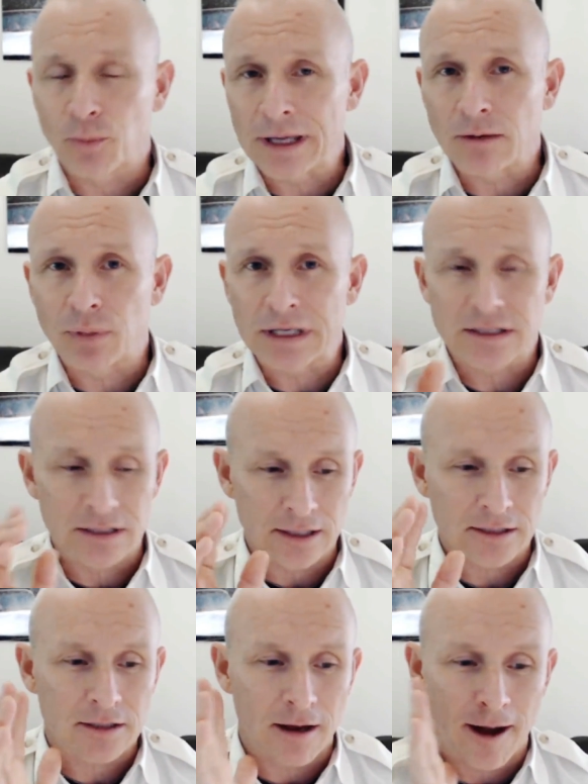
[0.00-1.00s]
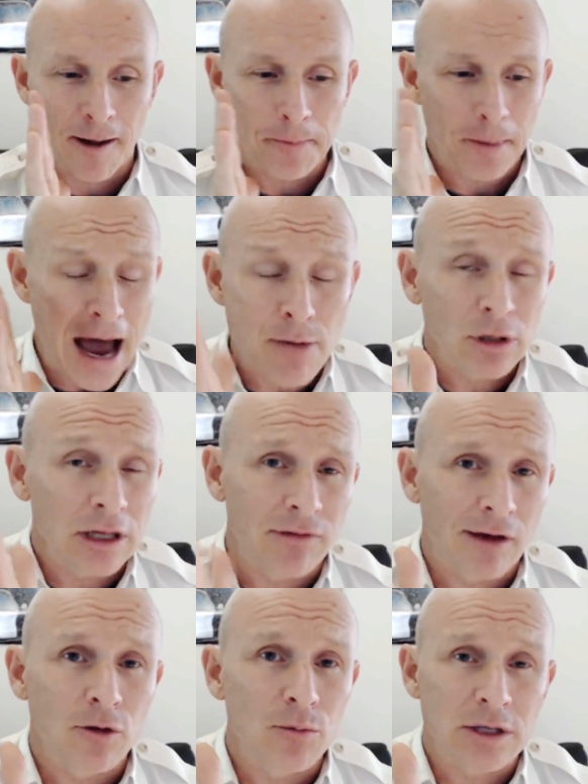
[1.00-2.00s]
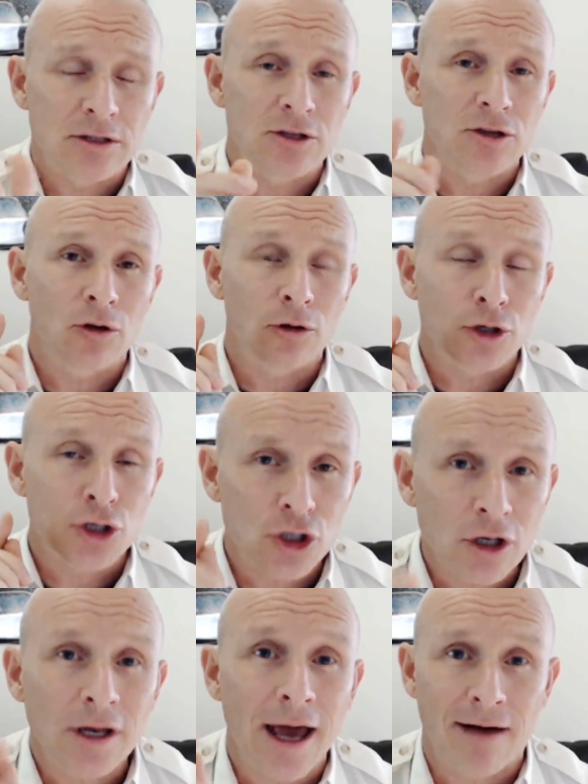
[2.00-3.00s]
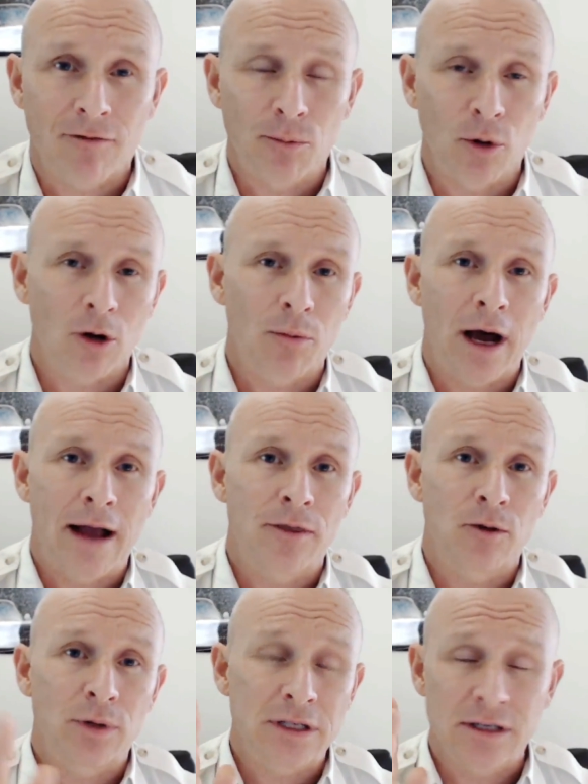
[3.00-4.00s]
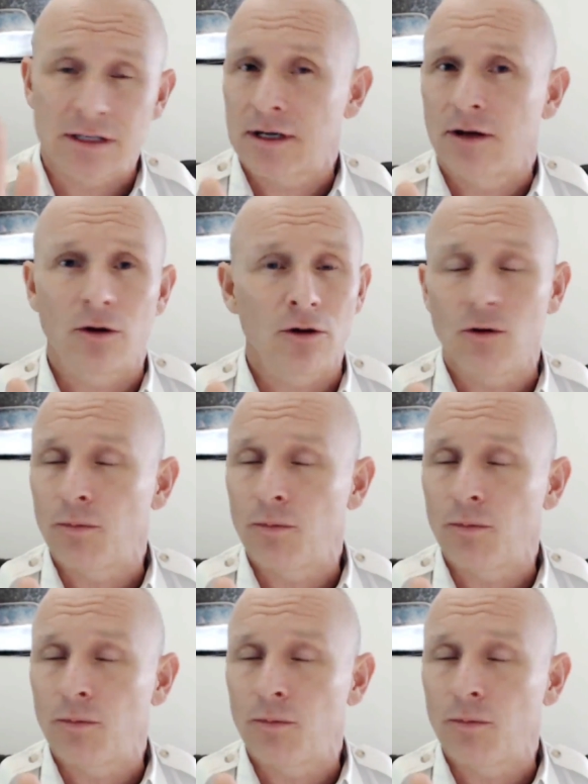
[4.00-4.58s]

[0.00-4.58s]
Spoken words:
big business. I believe every business owner should have a book behind their business. I know you